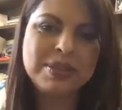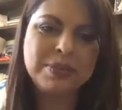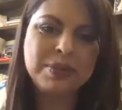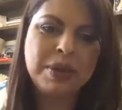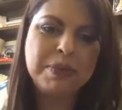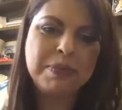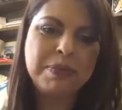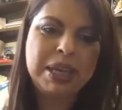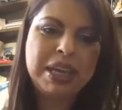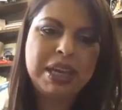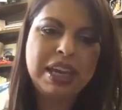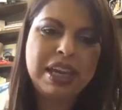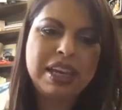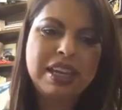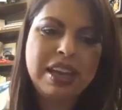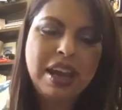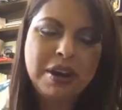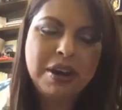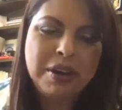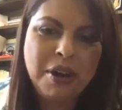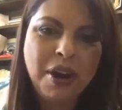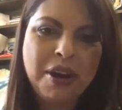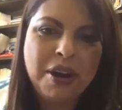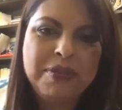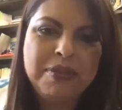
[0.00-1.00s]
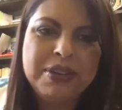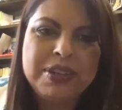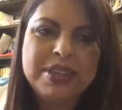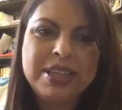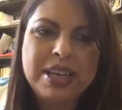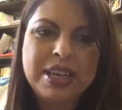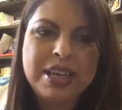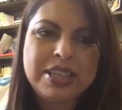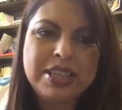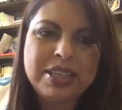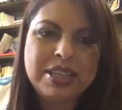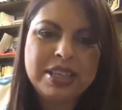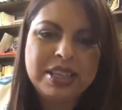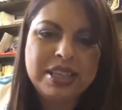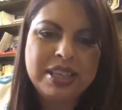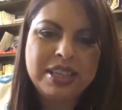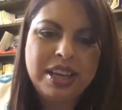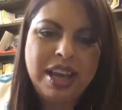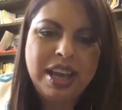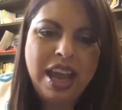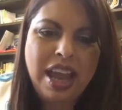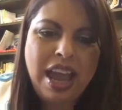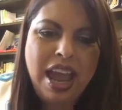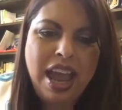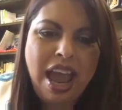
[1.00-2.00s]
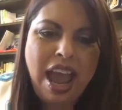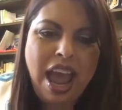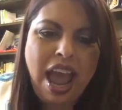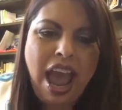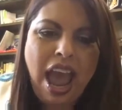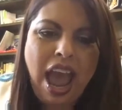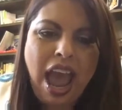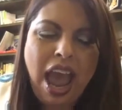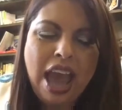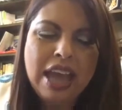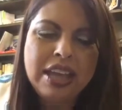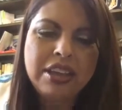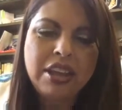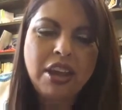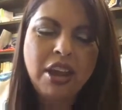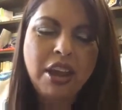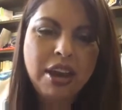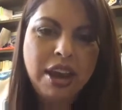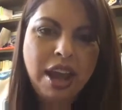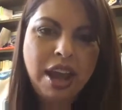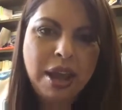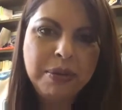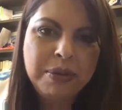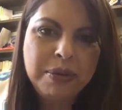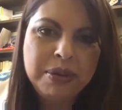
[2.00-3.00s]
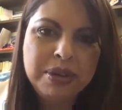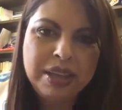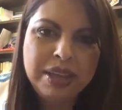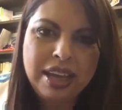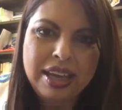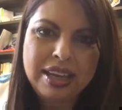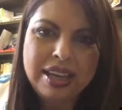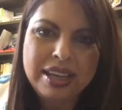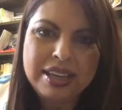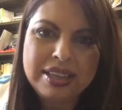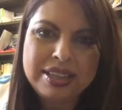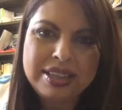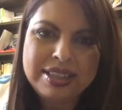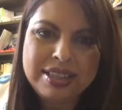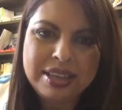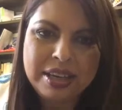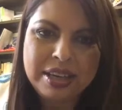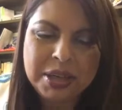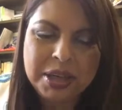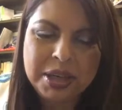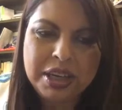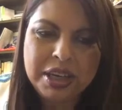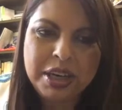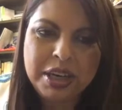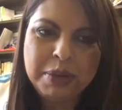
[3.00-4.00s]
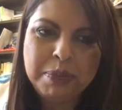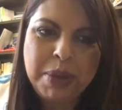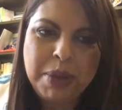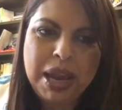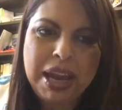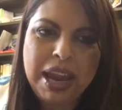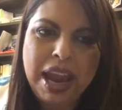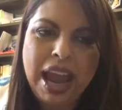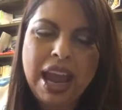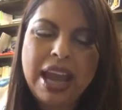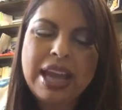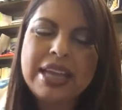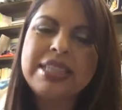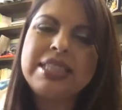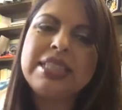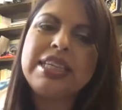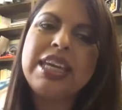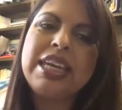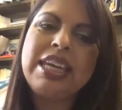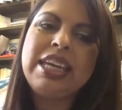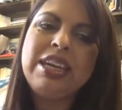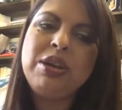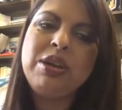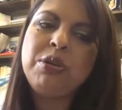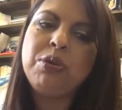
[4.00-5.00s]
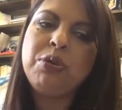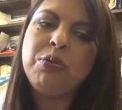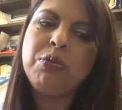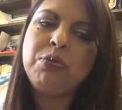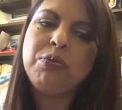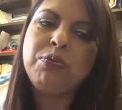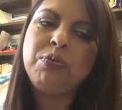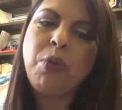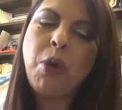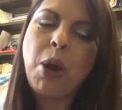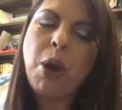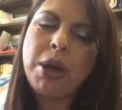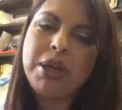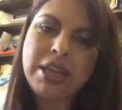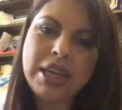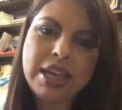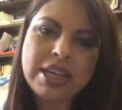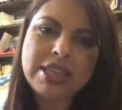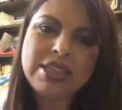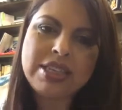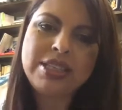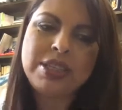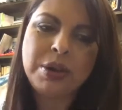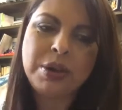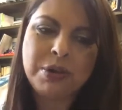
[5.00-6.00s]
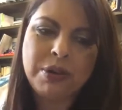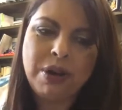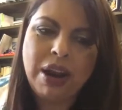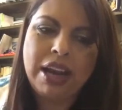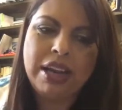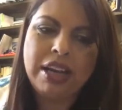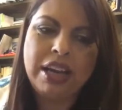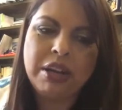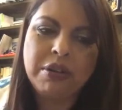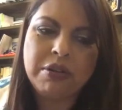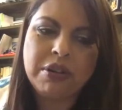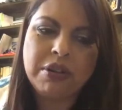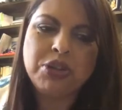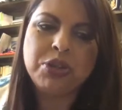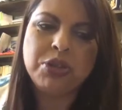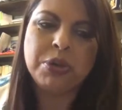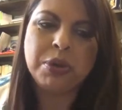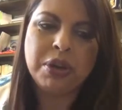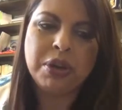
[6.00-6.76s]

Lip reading: we begin our conversation, I thought I would get started by asking you, what is your writing habit?